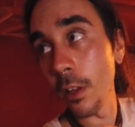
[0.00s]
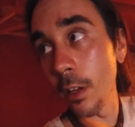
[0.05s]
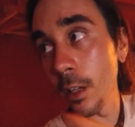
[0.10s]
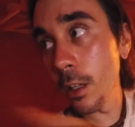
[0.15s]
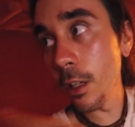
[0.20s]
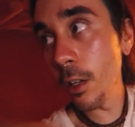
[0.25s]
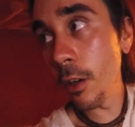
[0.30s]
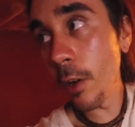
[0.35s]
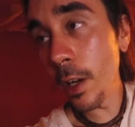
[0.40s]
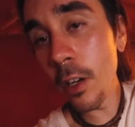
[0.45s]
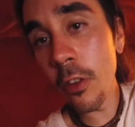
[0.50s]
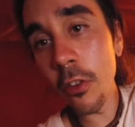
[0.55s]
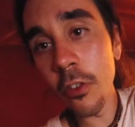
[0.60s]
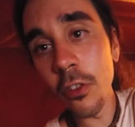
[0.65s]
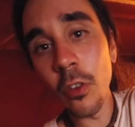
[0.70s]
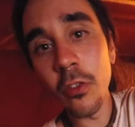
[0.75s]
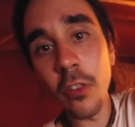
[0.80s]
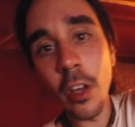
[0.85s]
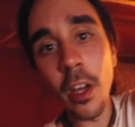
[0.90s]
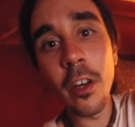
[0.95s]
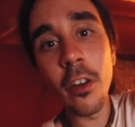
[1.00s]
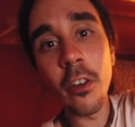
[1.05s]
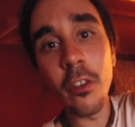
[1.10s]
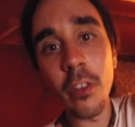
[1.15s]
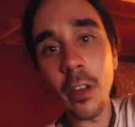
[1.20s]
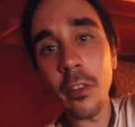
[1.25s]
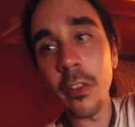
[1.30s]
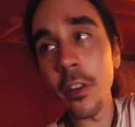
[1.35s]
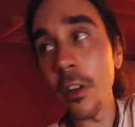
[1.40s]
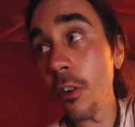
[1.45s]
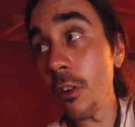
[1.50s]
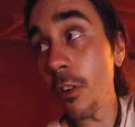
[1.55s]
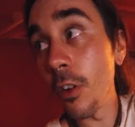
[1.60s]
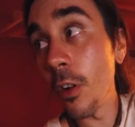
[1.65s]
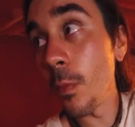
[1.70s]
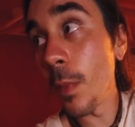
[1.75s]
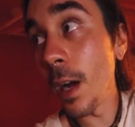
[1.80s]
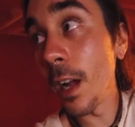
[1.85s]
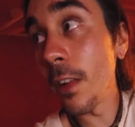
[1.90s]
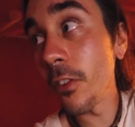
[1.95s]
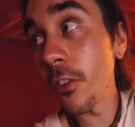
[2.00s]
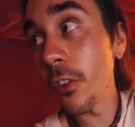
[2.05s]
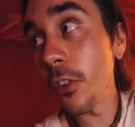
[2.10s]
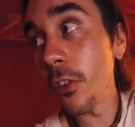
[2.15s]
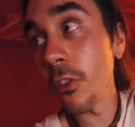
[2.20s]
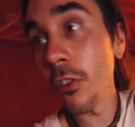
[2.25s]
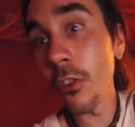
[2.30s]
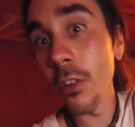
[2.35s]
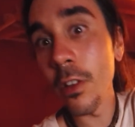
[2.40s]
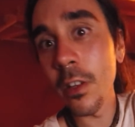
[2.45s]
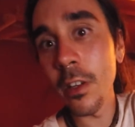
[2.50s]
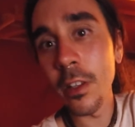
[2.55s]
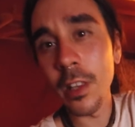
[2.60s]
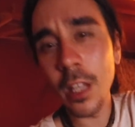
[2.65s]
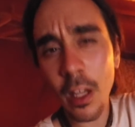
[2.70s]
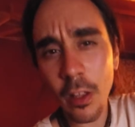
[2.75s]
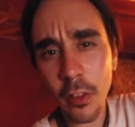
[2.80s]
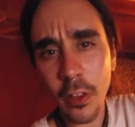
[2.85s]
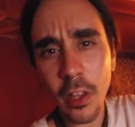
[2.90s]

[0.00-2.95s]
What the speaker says: Like, you know, I know there's no tigers out there or no monsters or anything like that.